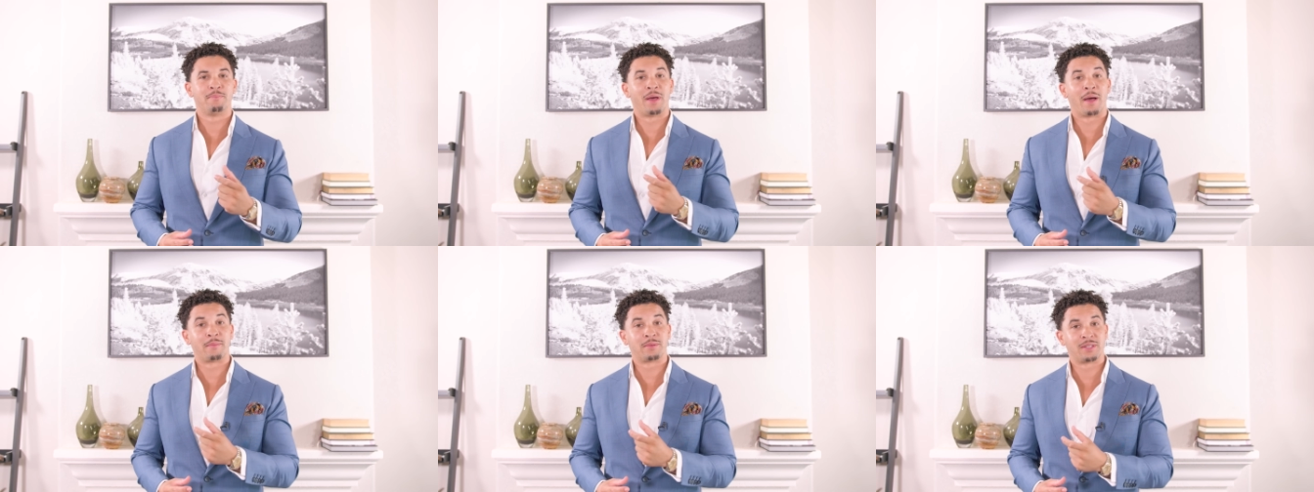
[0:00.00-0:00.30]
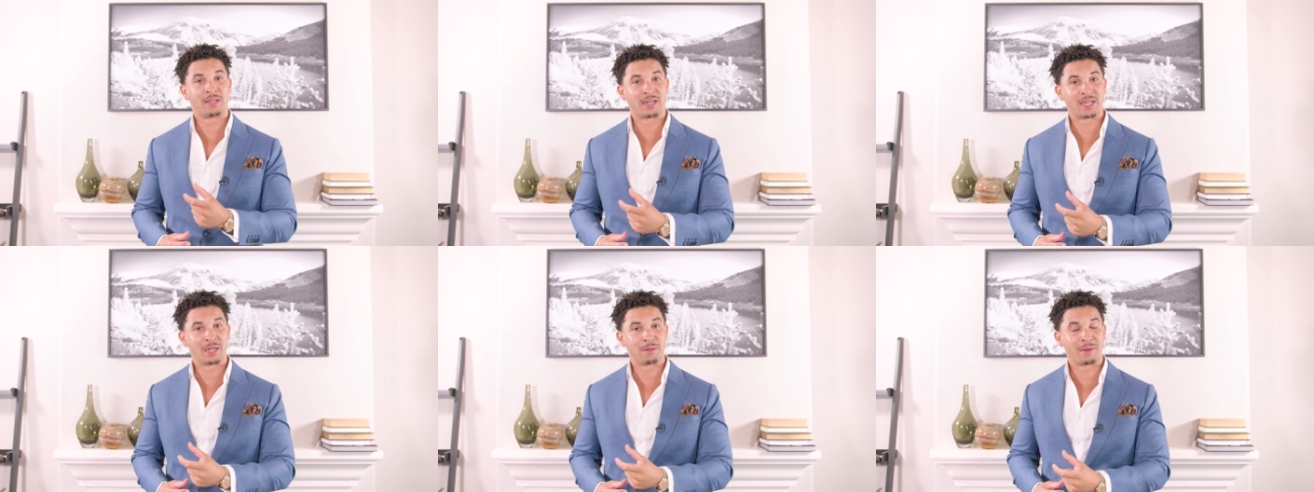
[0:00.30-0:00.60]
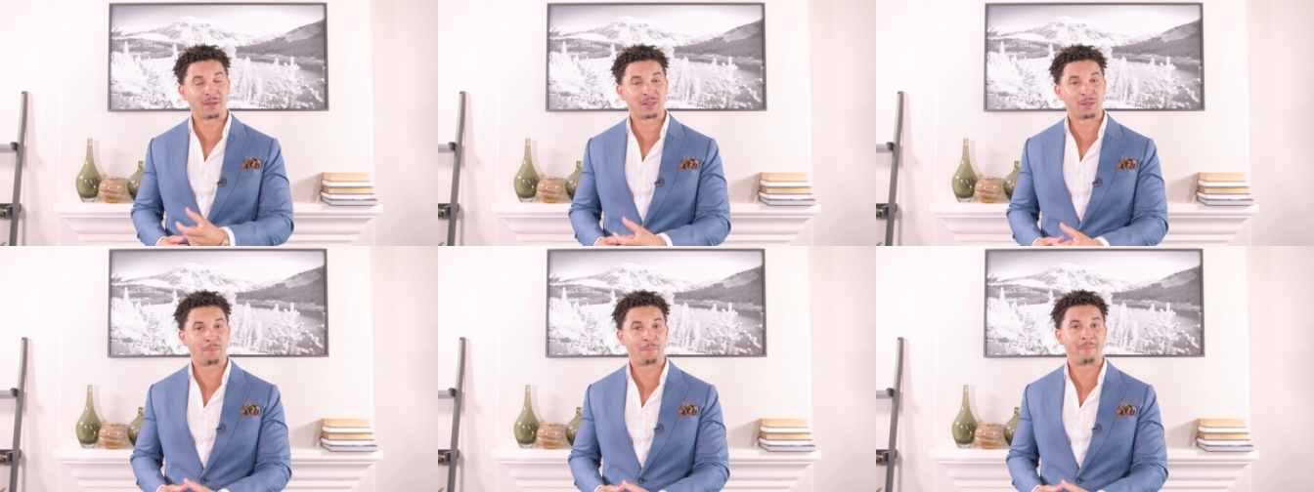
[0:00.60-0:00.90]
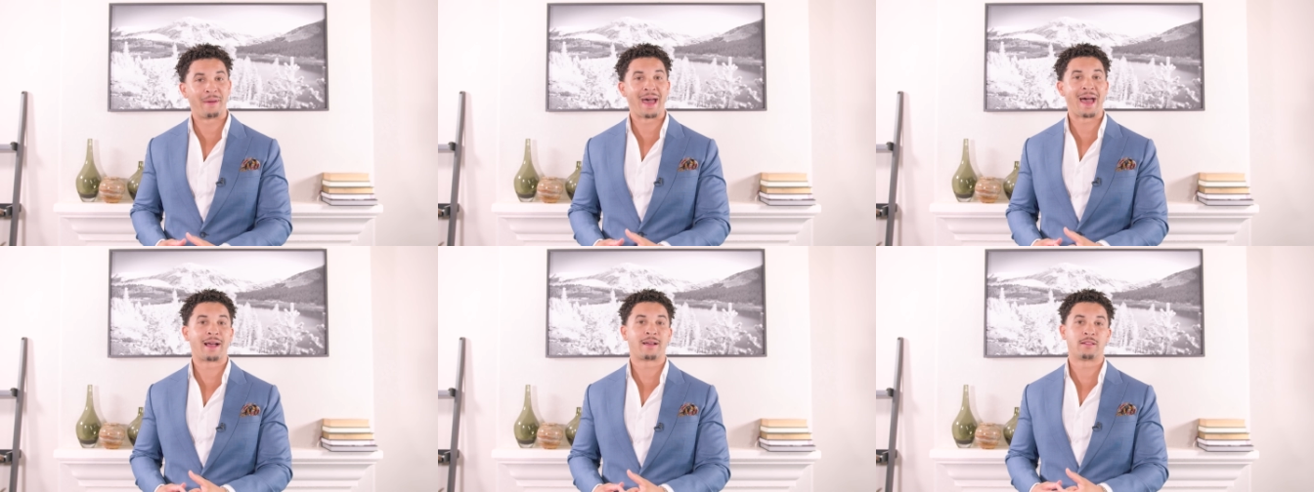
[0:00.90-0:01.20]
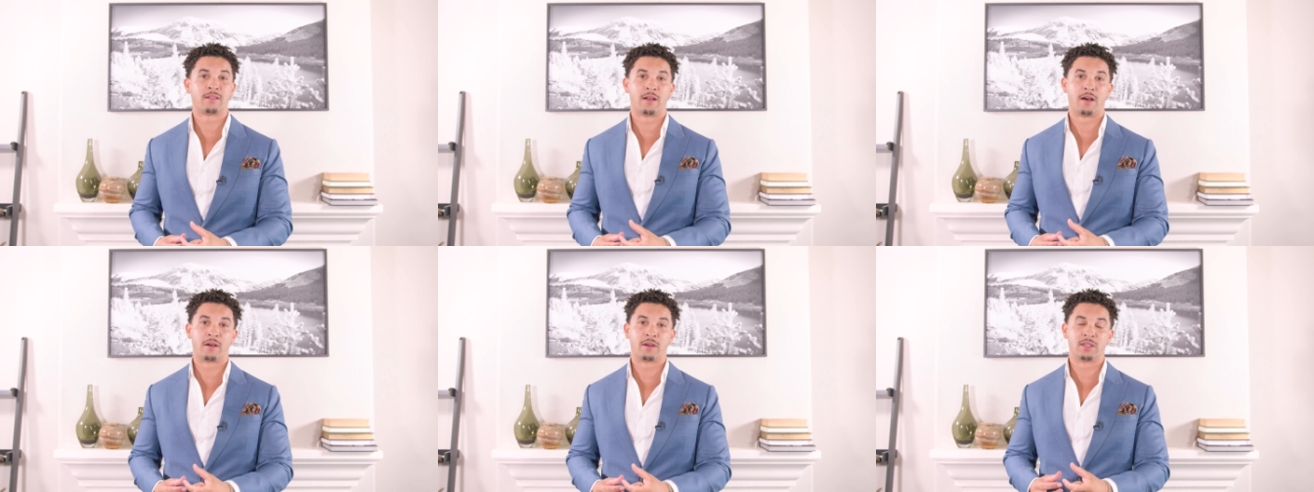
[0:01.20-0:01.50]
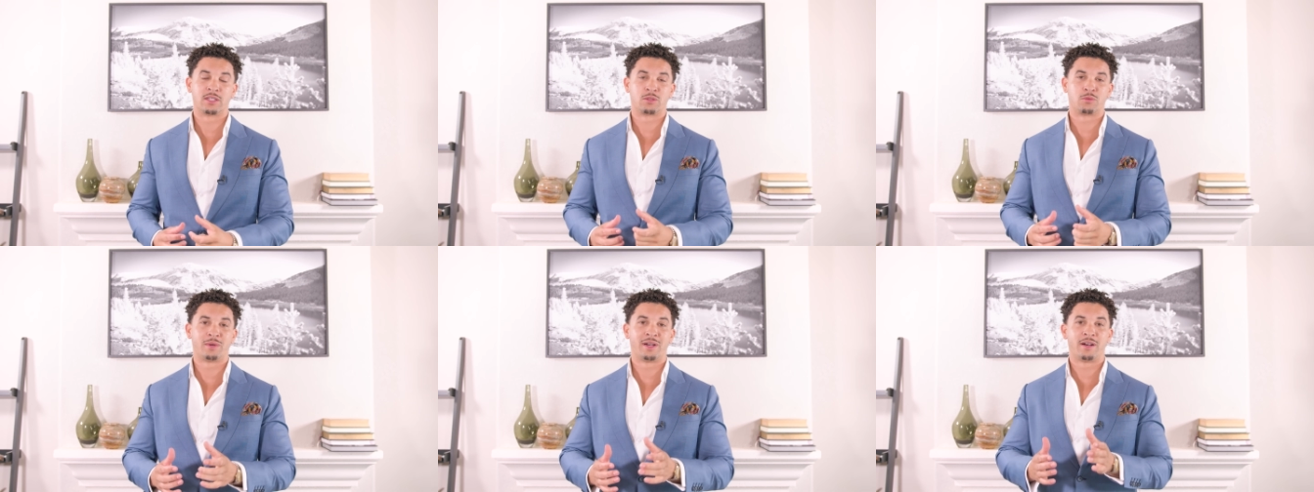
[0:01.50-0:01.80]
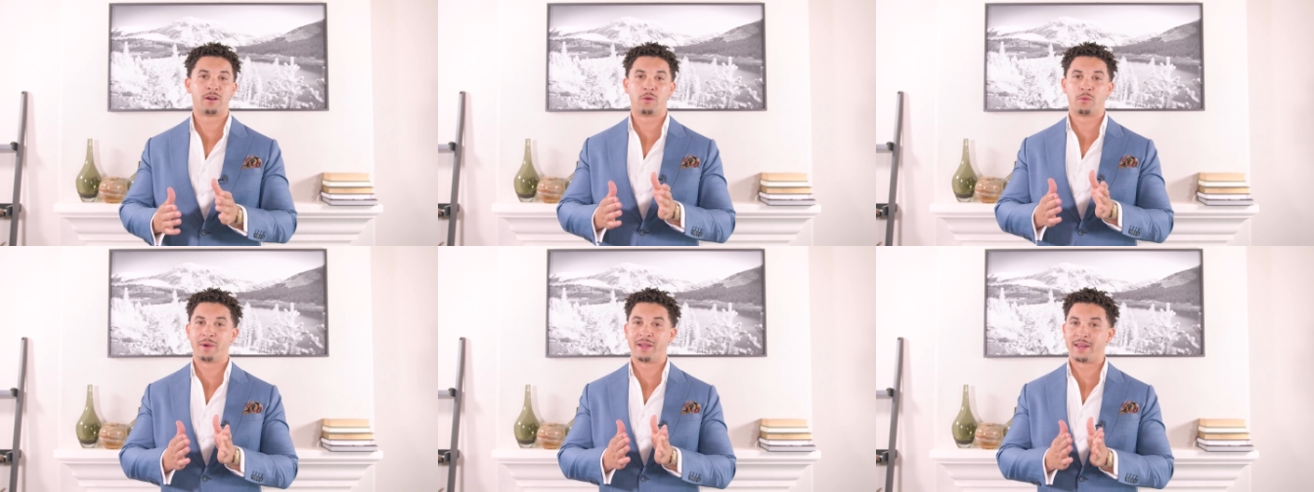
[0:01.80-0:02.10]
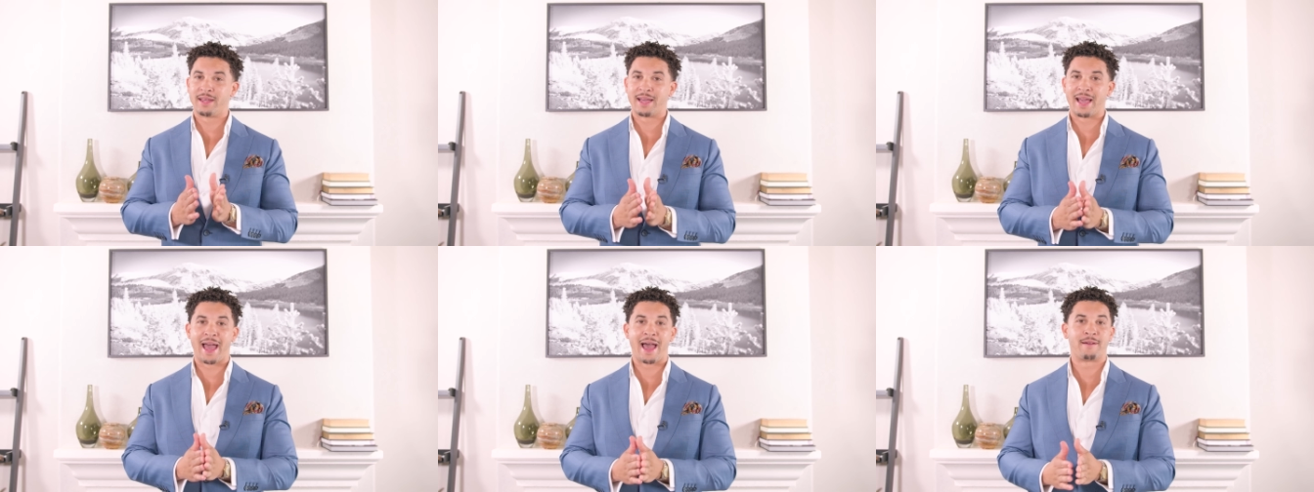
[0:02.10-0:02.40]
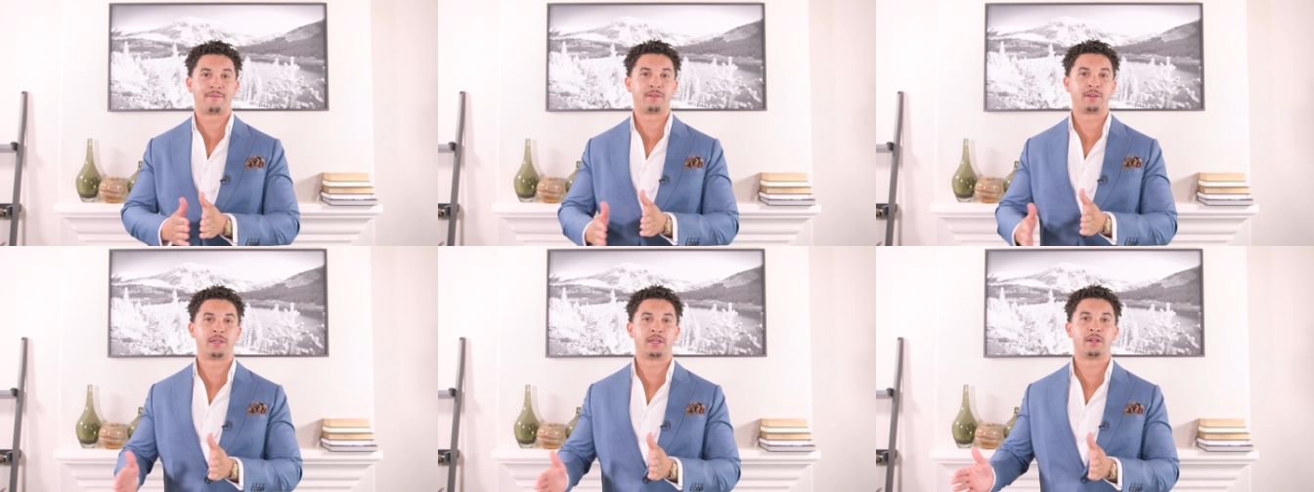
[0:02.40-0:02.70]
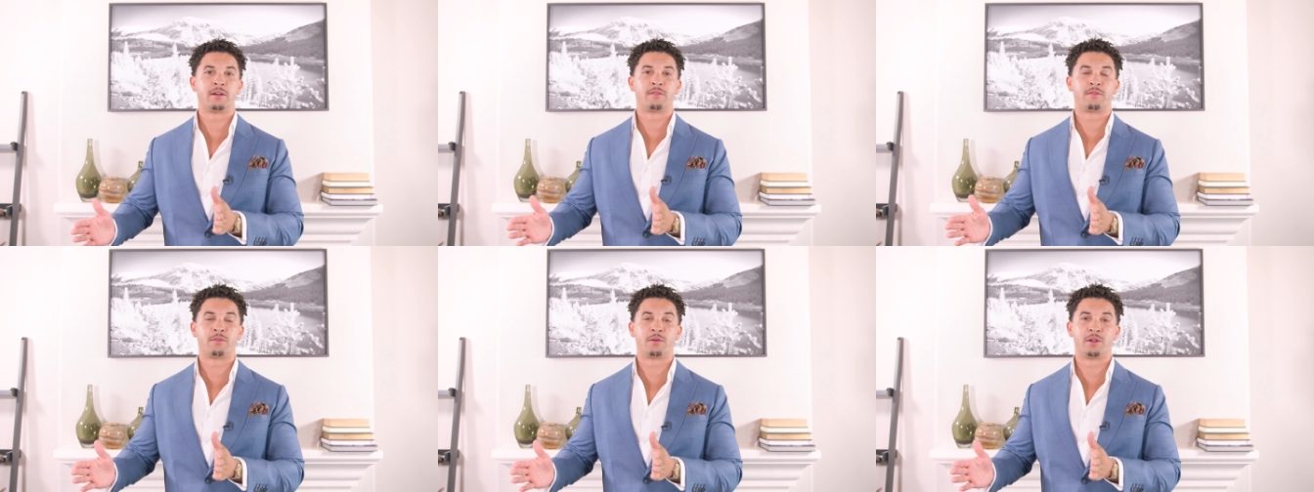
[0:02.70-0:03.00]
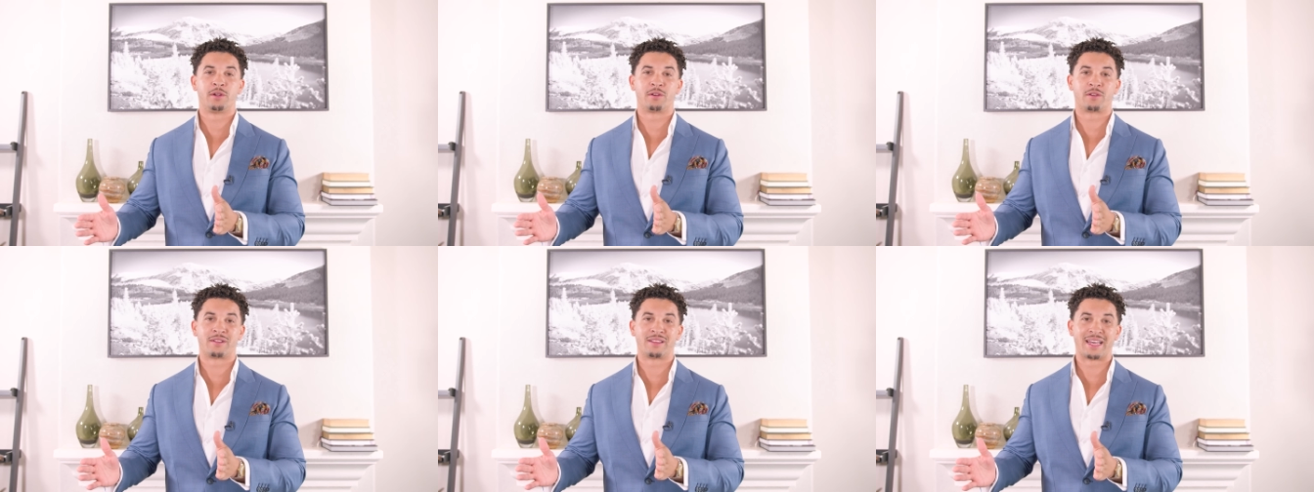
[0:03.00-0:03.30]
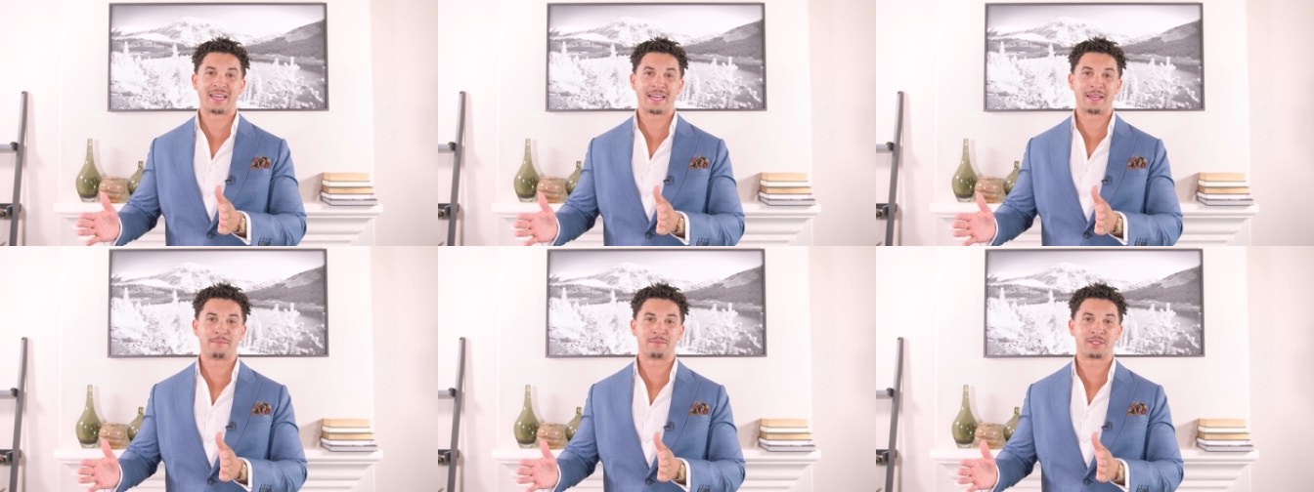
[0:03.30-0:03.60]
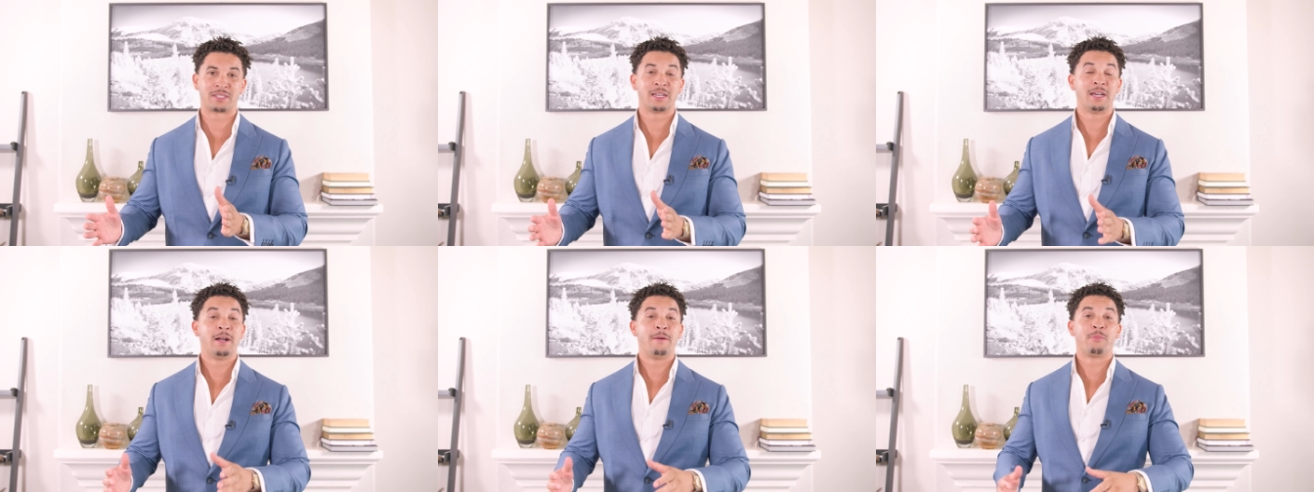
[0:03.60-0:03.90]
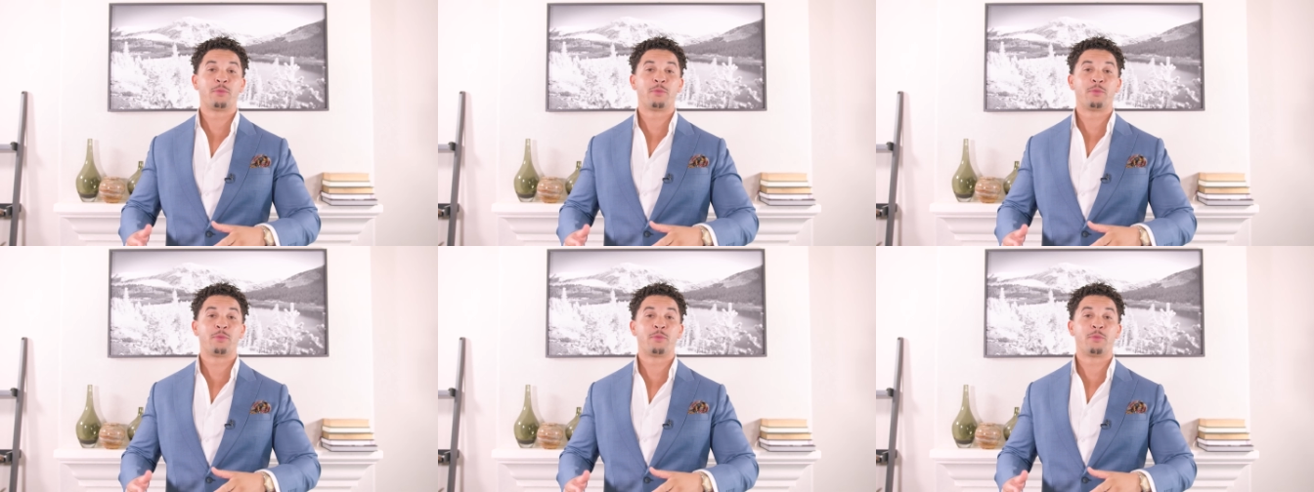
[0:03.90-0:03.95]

I'm talking about the backlog as well, waiting half a year for your claims,